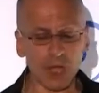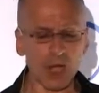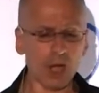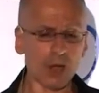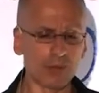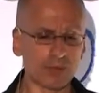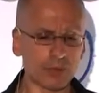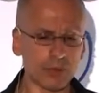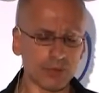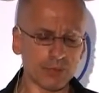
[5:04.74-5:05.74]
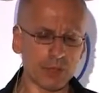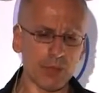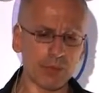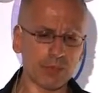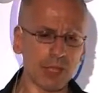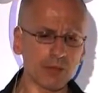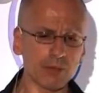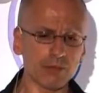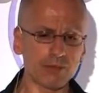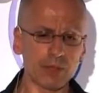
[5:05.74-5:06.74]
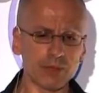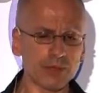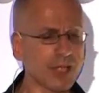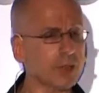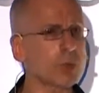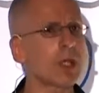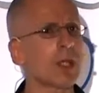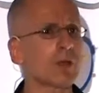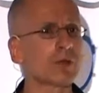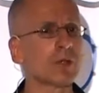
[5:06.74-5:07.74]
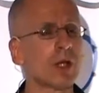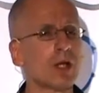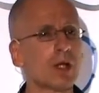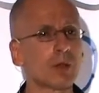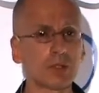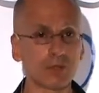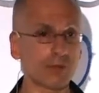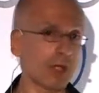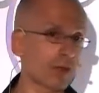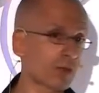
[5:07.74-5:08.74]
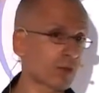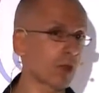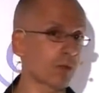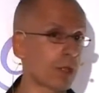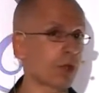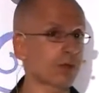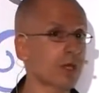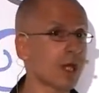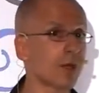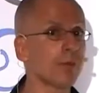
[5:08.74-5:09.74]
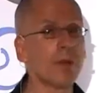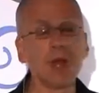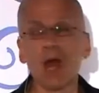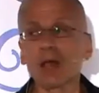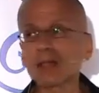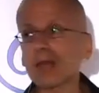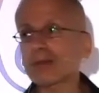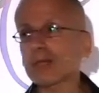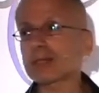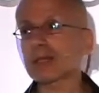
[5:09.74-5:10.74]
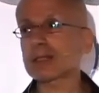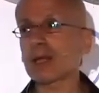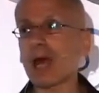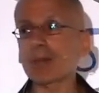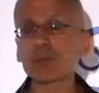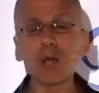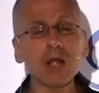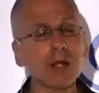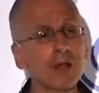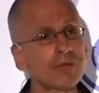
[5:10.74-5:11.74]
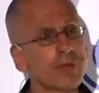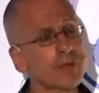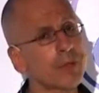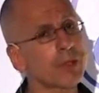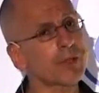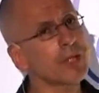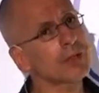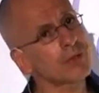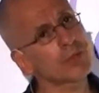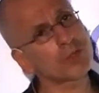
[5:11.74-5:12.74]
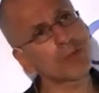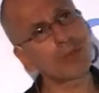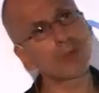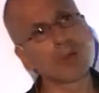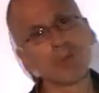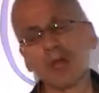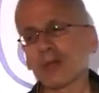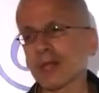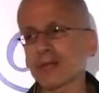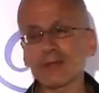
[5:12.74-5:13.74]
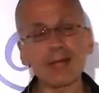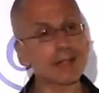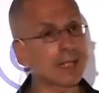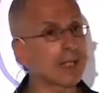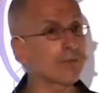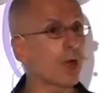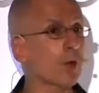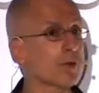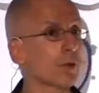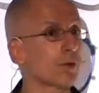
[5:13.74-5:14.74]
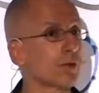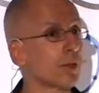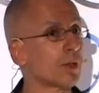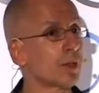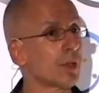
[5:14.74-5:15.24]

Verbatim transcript: uh, some kind of uh, six weeks, which is very short period of time, they say that up to 50% uh, of these people, they start hearing voices.